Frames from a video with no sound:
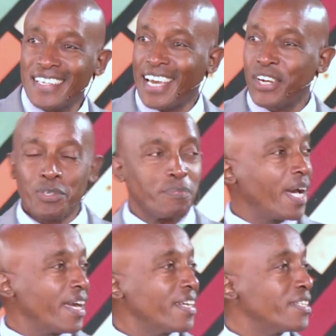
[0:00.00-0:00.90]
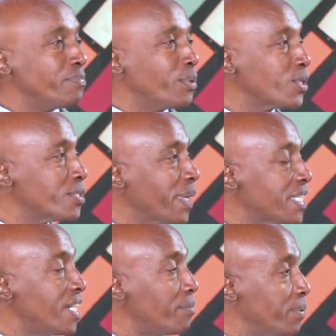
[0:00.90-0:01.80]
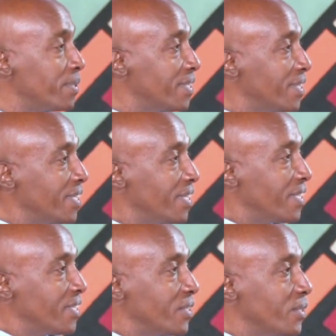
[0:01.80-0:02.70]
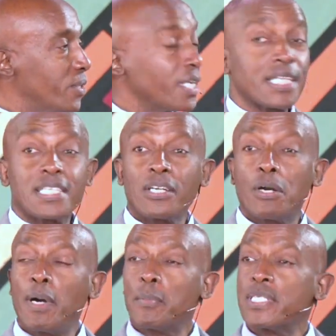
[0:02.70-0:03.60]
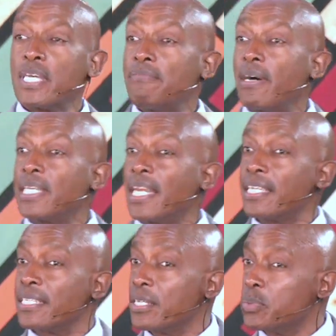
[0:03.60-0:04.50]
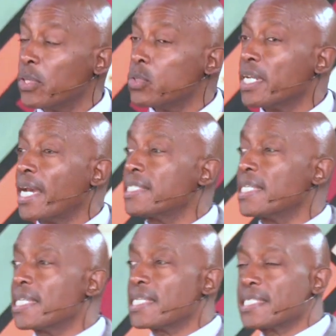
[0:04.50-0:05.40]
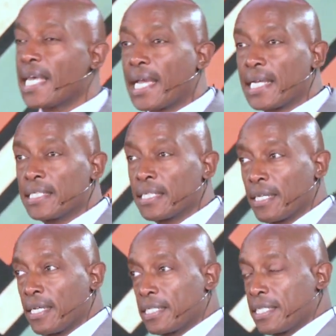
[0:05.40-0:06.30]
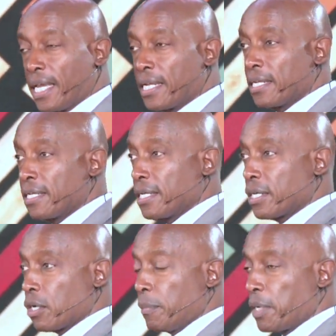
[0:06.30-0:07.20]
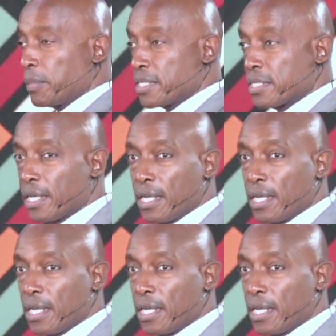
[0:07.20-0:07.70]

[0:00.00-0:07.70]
I got my books mixed up. You think the Ten Commandments are found in Exodus? Well, those are actually the second Ten Commandments.